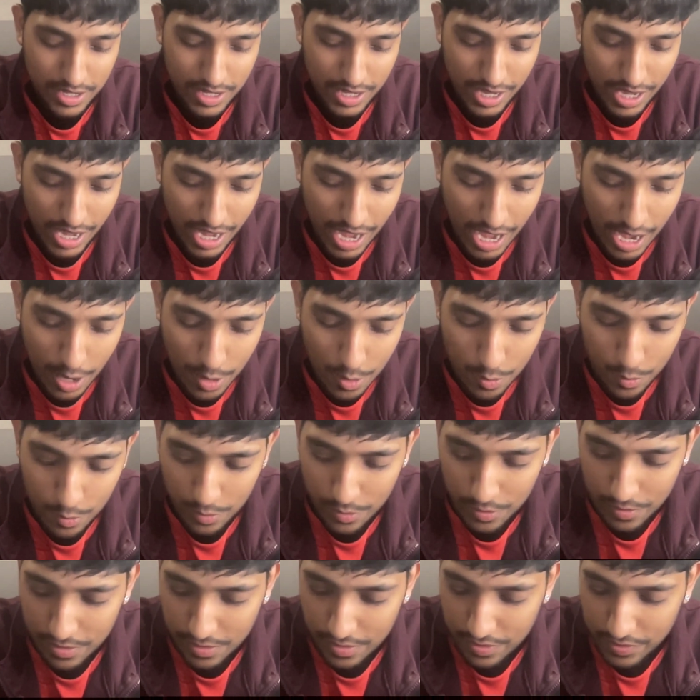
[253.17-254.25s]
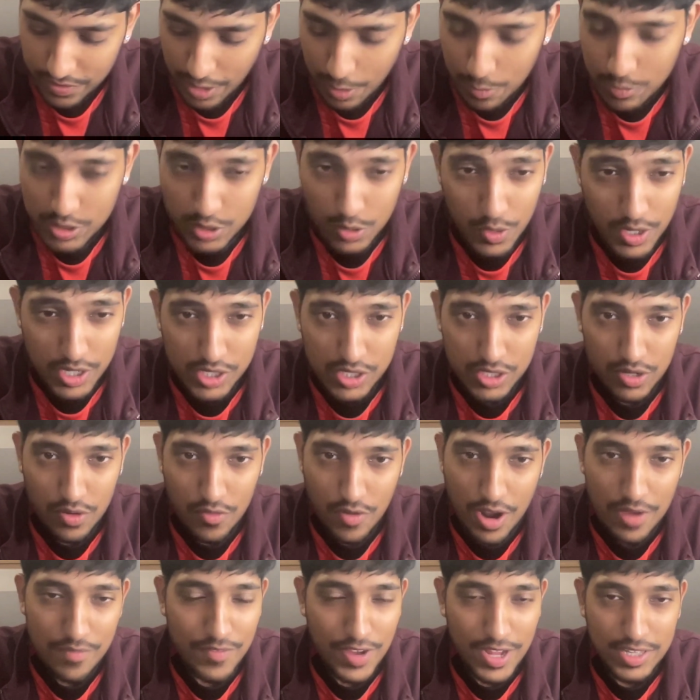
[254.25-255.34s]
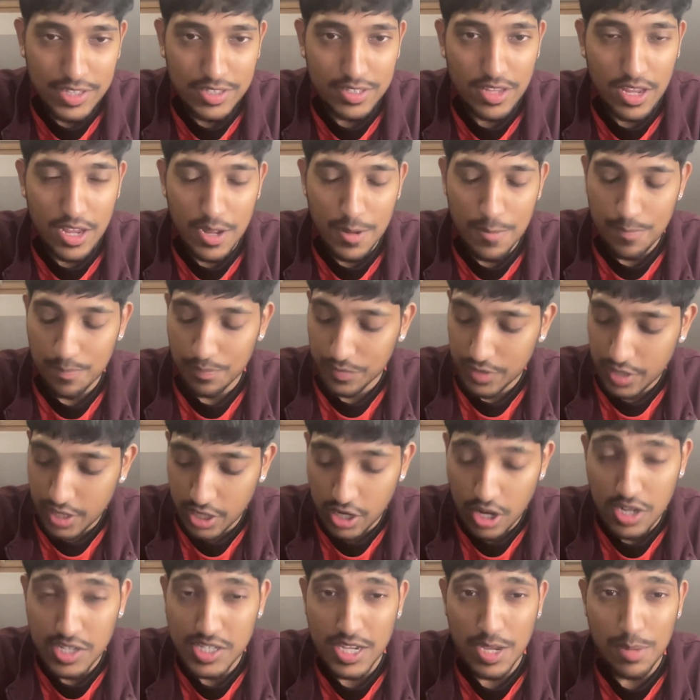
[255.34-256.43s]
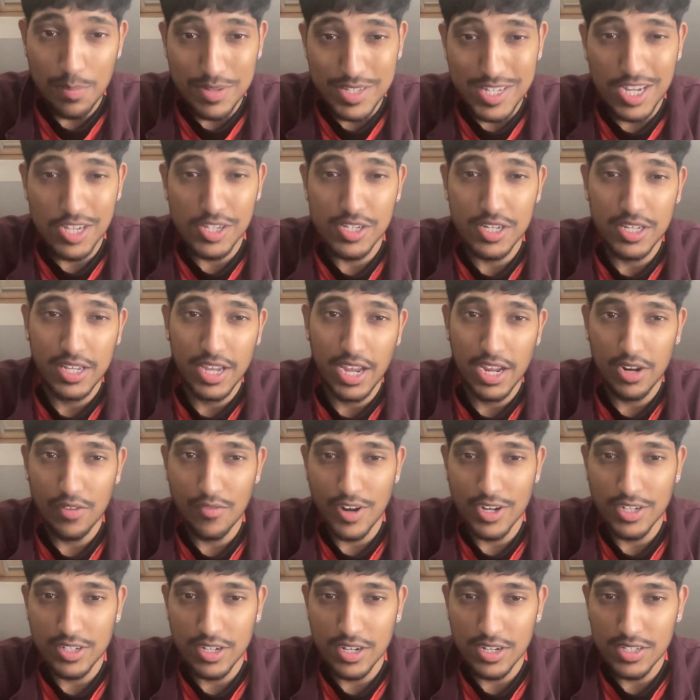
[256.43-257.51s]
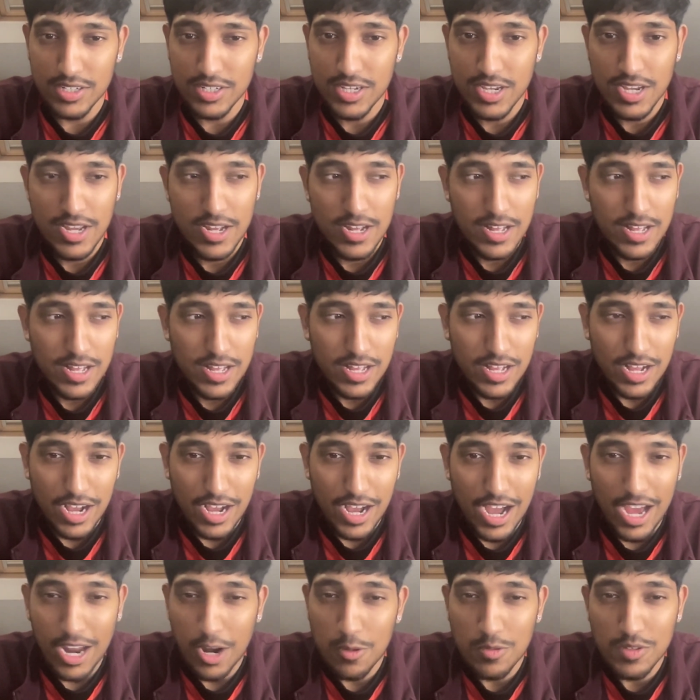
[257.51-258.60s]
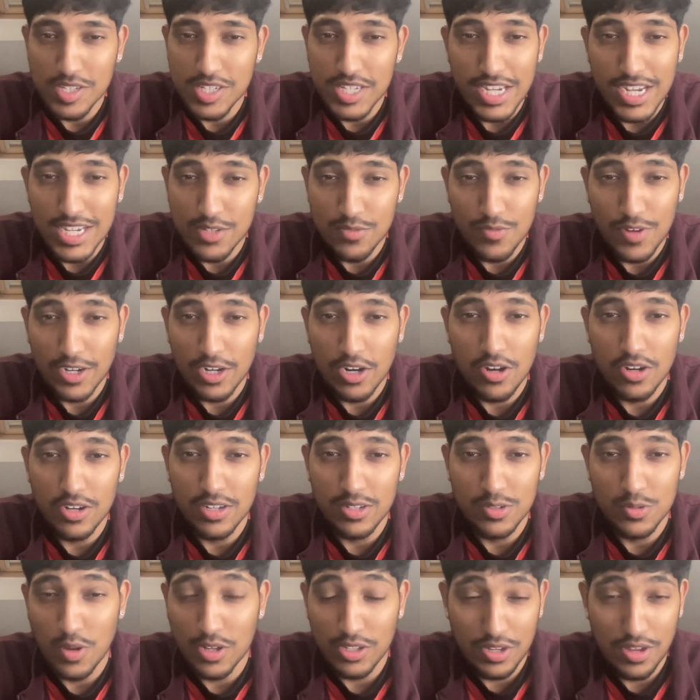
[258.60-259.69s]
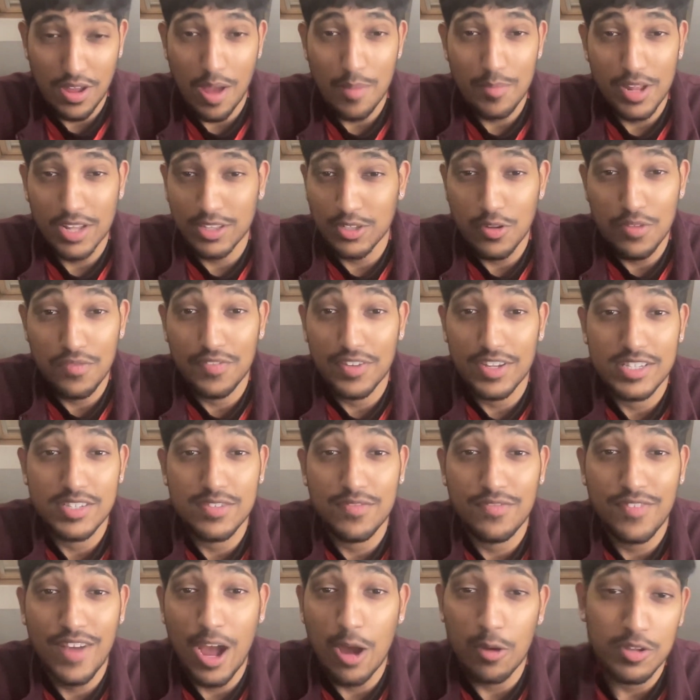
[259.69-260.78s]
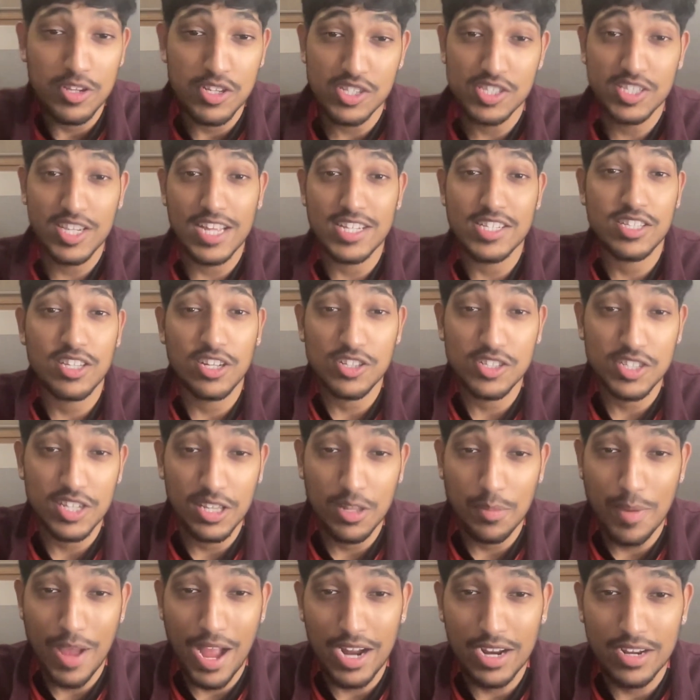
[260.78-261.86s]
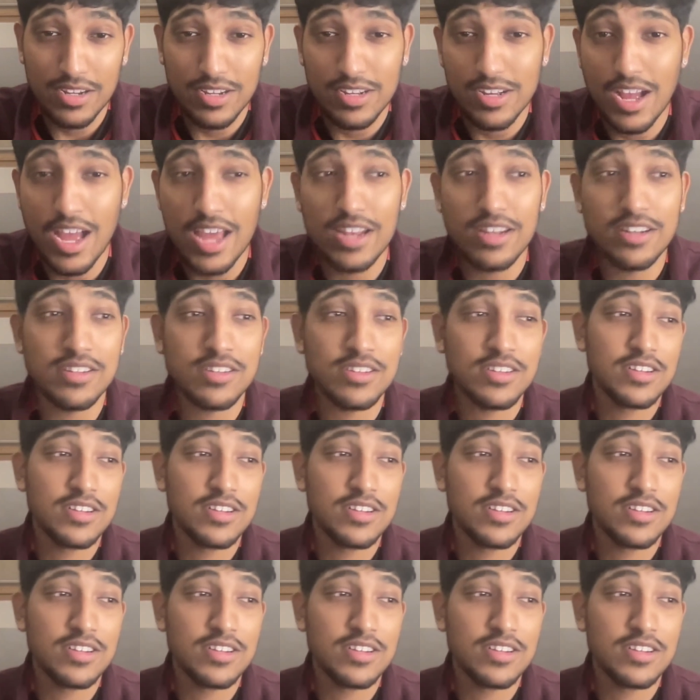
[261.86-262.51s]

how there was a question around Kanate potentially getting a red card. I don't see it as a red card at all. I don't think it's a foul. He just gets nudged in the back. And